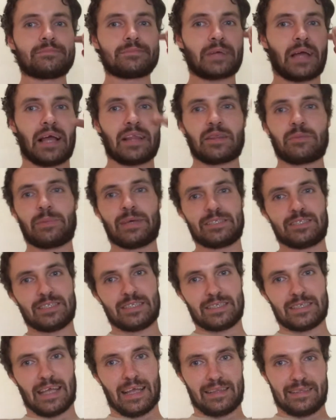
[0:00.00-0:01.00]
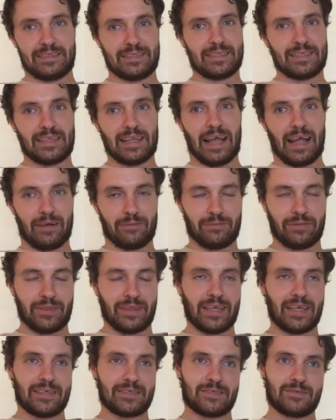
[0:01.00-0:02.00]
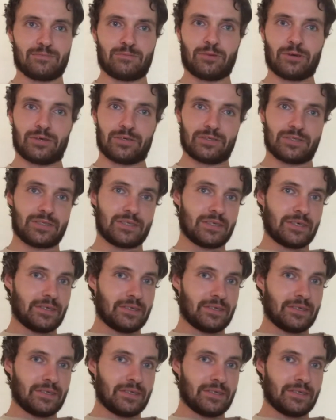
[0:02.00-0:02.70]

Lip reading: at the business end now. This was